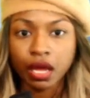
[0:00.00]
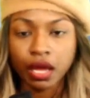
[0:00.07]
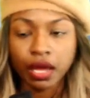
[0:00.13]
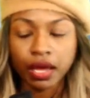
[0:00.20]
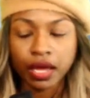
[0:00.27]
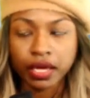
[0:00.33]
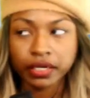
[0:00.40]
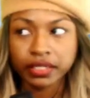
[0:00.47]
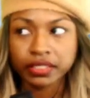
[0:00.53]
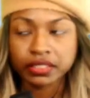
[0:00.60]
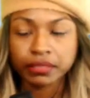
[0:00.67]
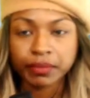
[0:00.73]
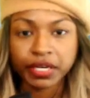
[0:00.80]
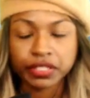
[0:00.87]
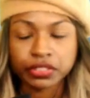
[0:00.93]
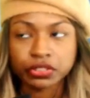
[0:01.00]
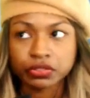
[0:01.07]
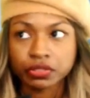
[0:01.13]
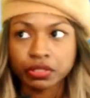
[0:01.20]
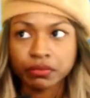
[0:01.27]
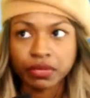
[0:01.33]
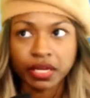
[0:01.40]
I need somebody to
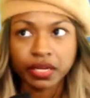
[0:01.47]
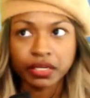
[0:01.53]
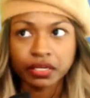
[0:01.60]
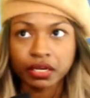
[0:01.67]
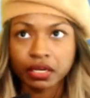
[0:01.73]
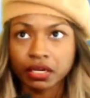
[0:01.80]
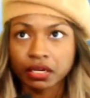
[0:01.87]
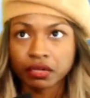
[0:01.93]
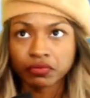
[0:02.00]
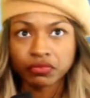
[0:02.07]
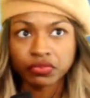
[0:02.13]
streamline, One